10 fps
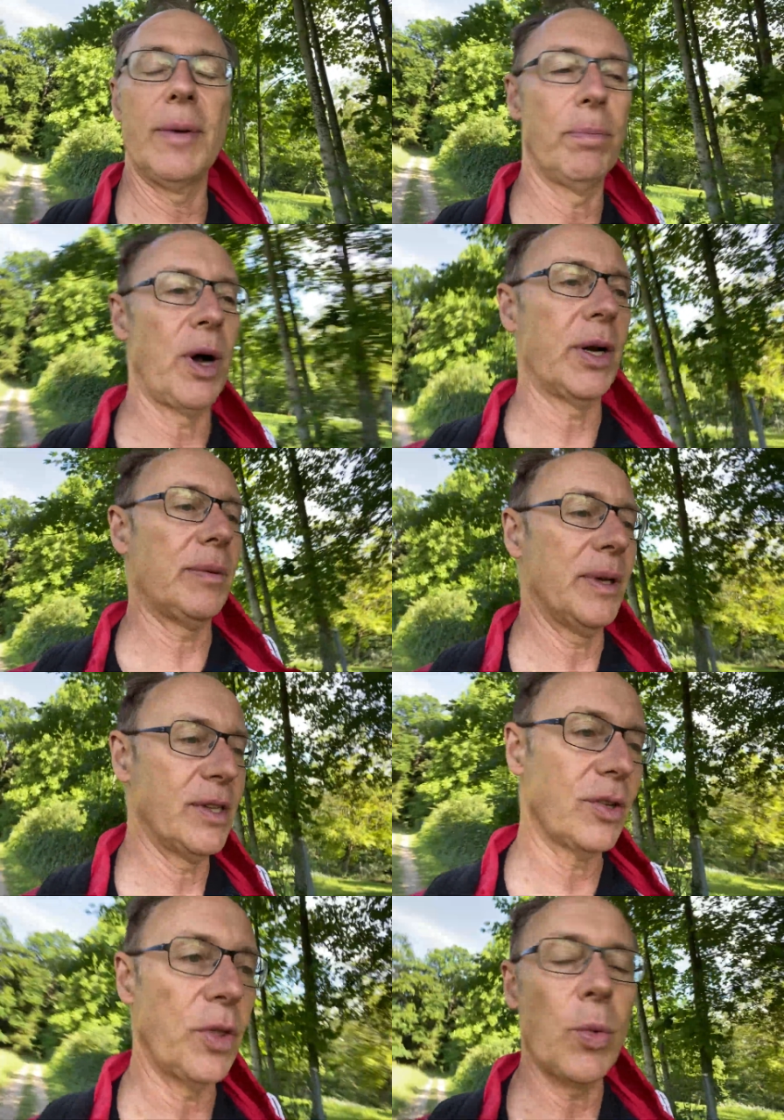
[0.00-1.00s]

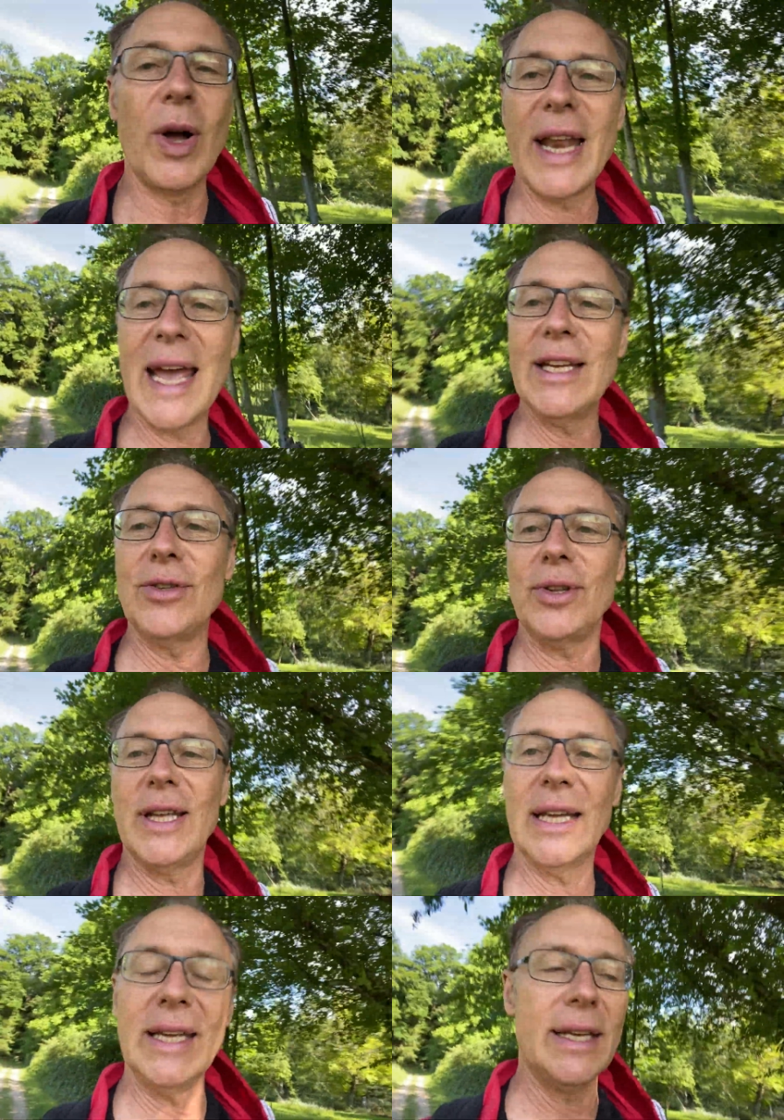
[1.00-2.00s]
embodiments. On the one hand, you're
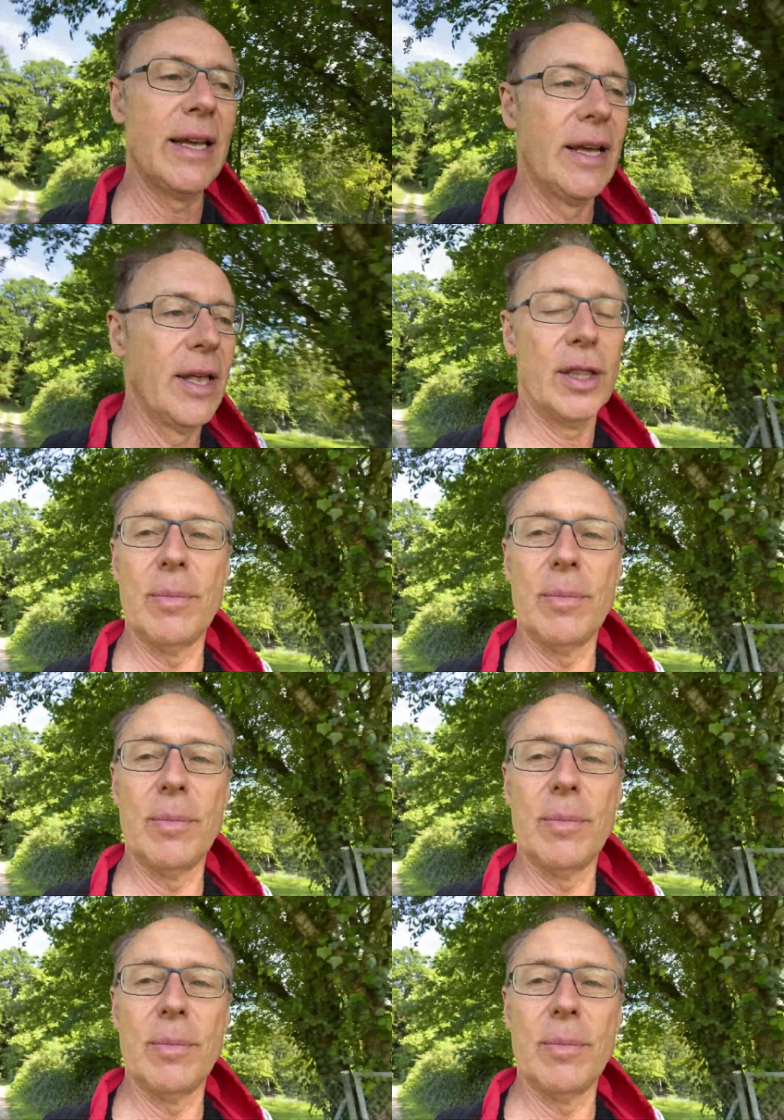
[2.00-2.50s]
thinking the